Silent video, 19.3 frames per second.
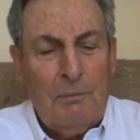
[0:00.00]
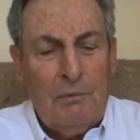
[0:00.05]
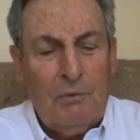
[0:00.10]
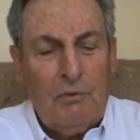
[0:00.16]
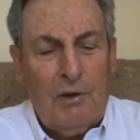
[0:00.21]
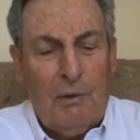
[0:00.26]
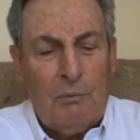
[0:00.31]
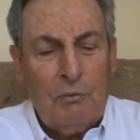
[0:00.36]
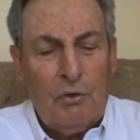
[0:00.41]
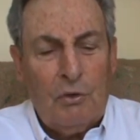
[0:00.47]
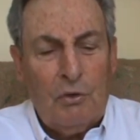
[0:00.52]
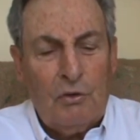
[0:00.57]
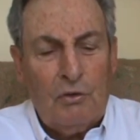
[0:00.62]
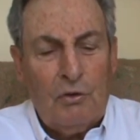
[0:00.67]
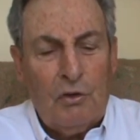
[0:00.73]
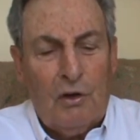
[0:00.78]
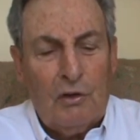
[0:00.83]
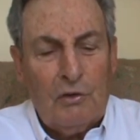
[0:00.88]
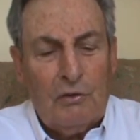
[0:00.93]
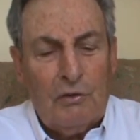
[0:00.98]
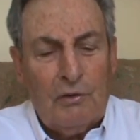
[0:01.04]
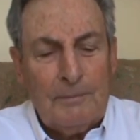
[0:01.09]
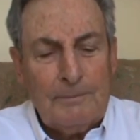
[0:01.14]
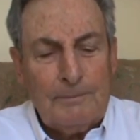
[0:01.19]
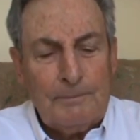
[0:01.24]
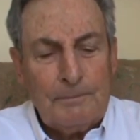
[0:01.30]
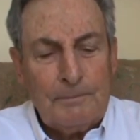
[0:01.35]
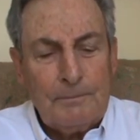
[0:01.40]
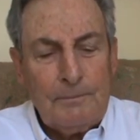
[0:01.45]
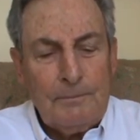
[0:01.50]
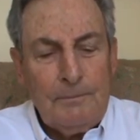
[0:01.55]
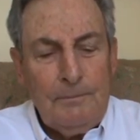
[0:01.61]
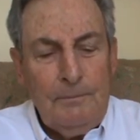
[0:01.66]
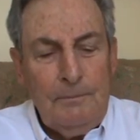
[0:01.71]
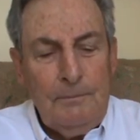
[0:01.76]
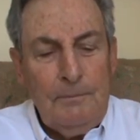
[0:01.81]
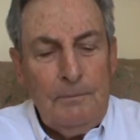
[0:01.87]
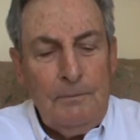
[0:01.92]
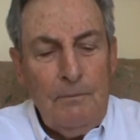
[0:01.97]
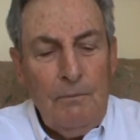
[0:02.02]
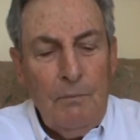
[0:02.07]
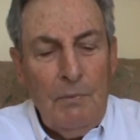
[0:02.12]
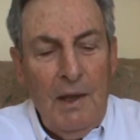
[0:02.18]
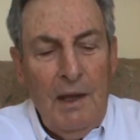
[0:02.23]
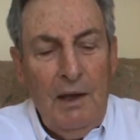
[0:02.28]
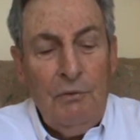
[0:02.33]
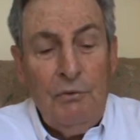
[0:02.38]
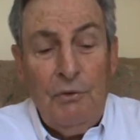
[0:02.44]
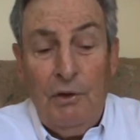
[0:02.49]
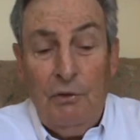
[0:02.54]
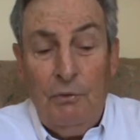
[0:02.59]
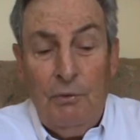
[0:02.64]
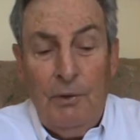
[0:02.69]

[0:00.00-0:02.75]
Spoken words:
some sort of chance if she's